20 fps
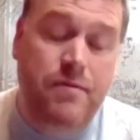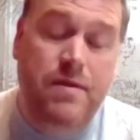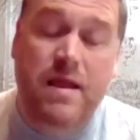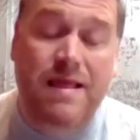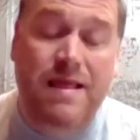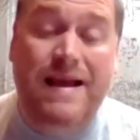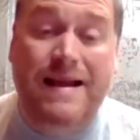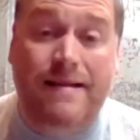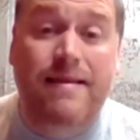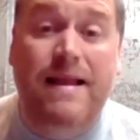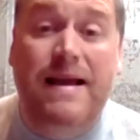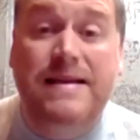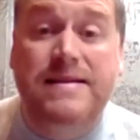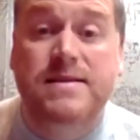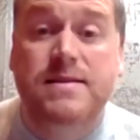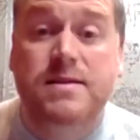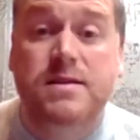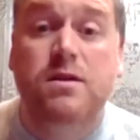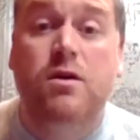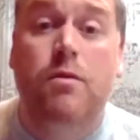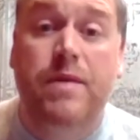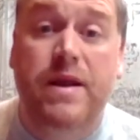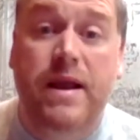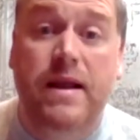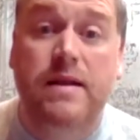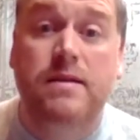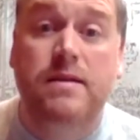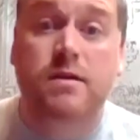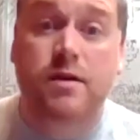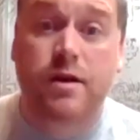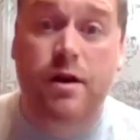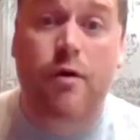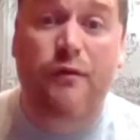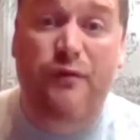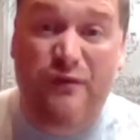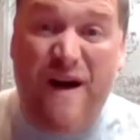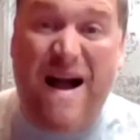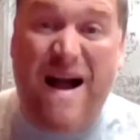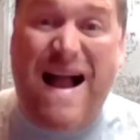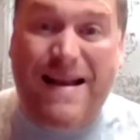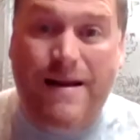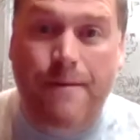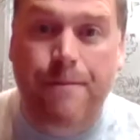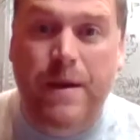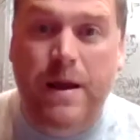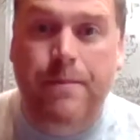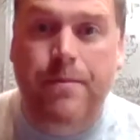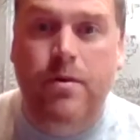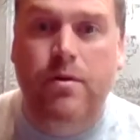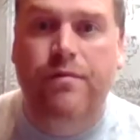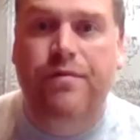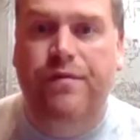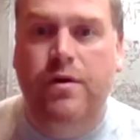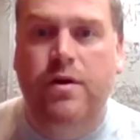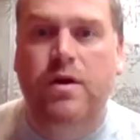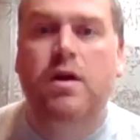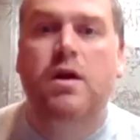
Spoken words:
like licensing coming in, fining people for